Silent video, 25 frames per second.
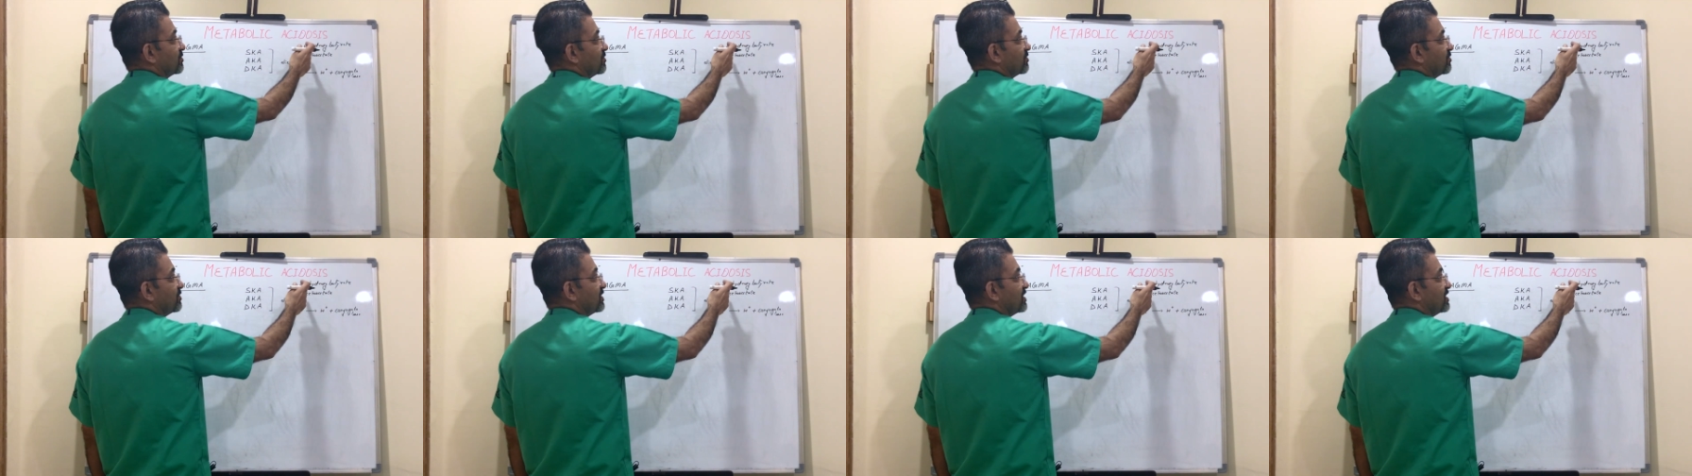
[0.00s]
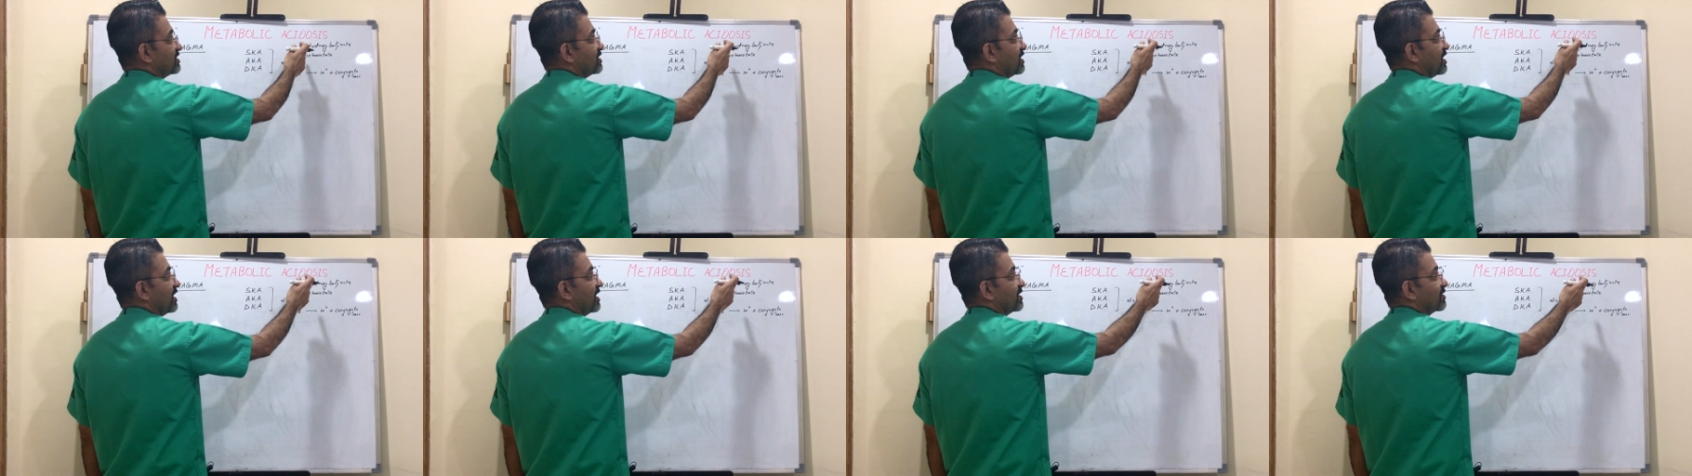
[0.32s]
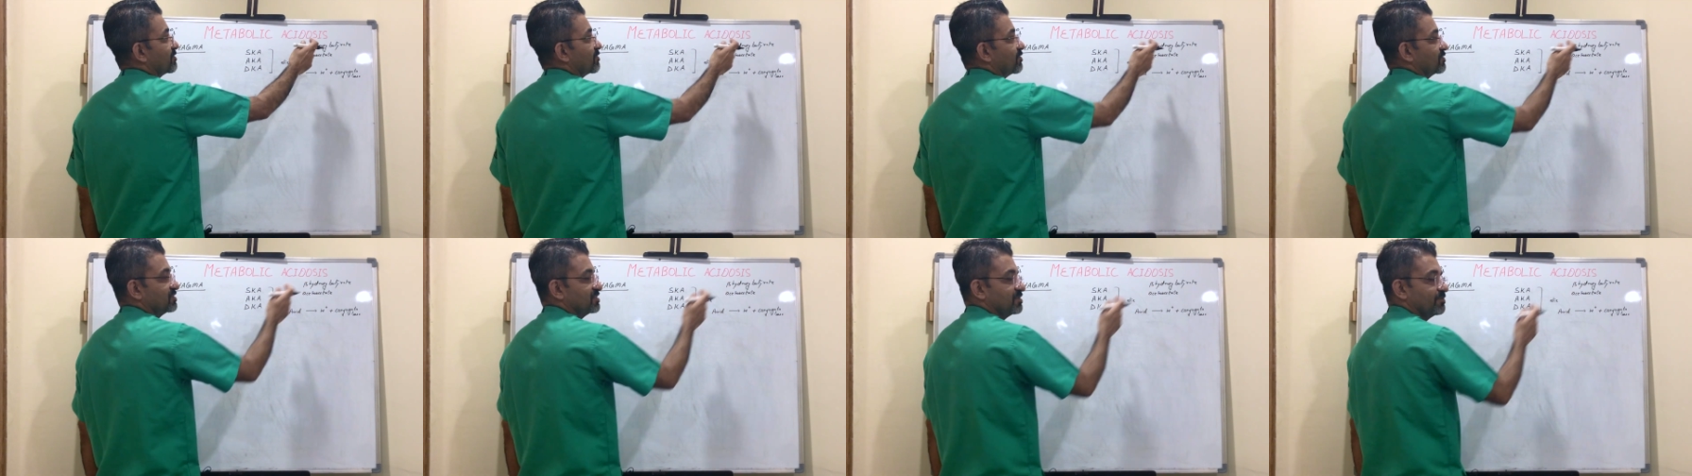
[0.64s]
beta
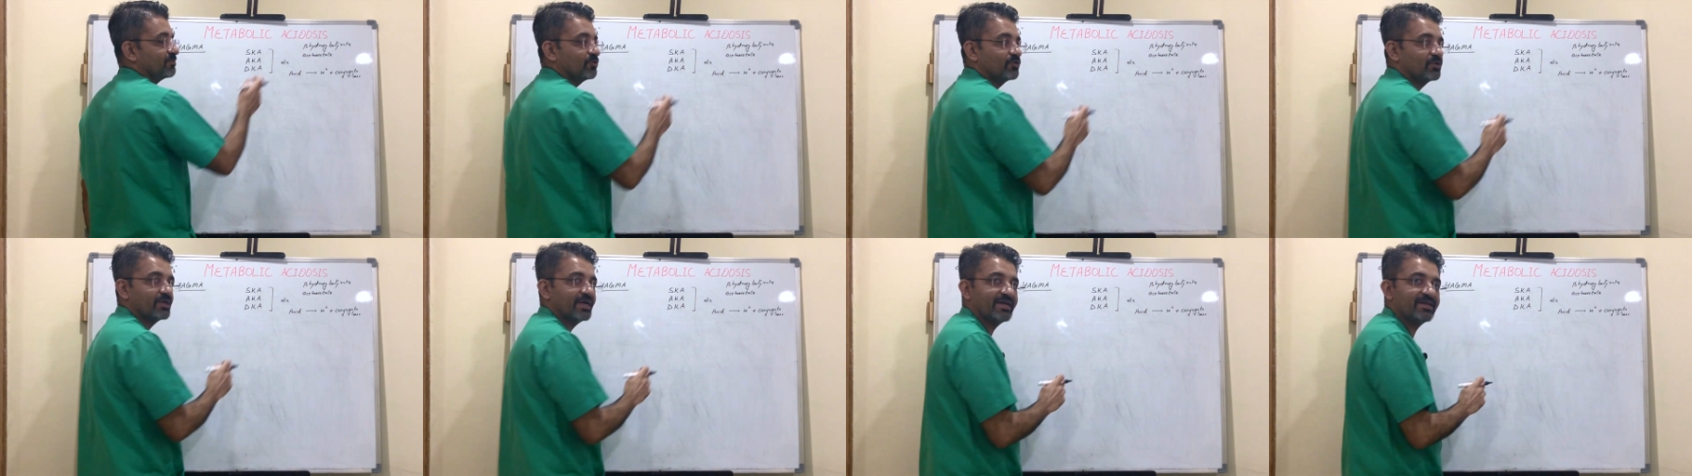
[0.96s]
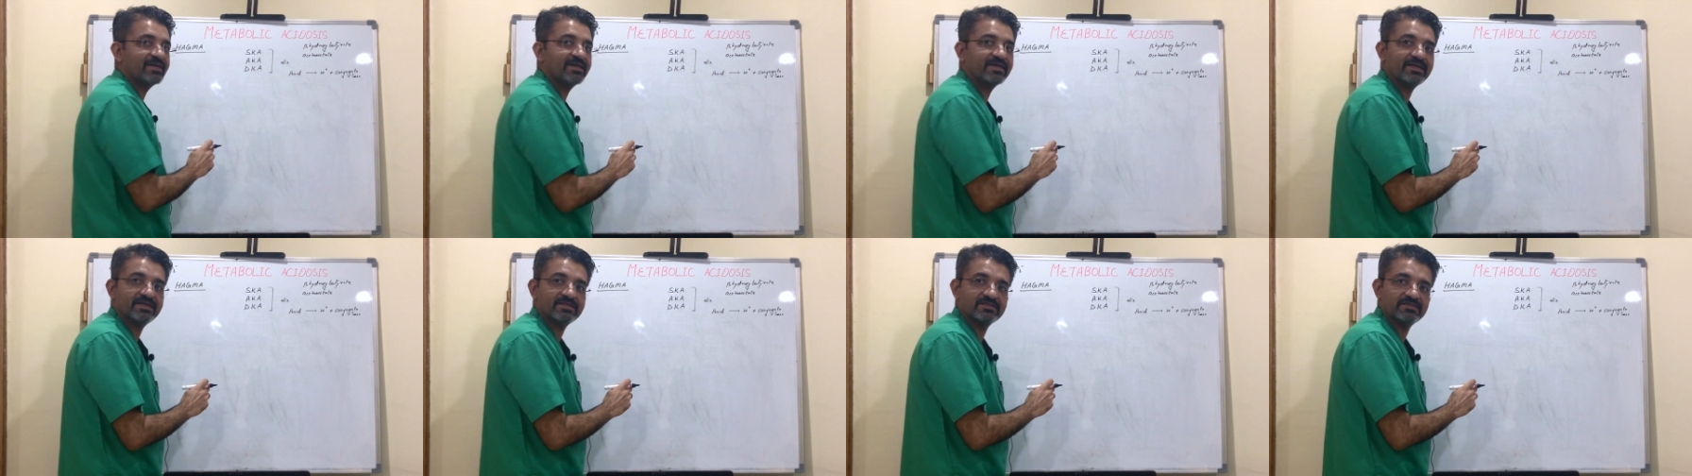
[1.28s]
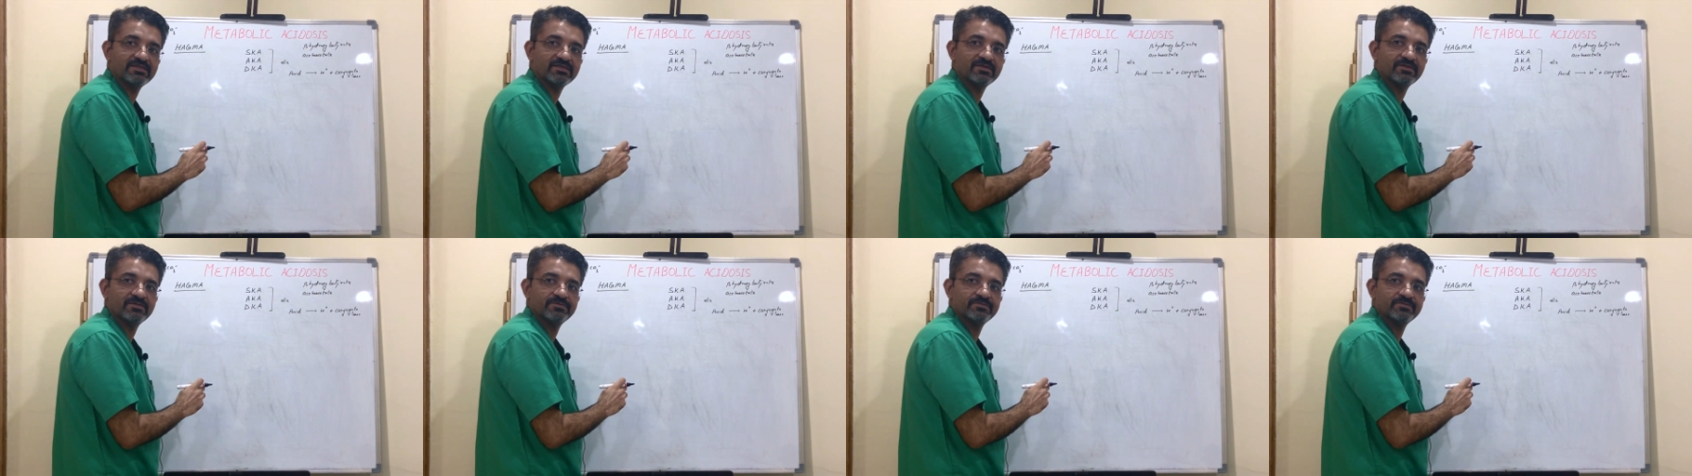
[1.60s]
hydroxybutyric acid,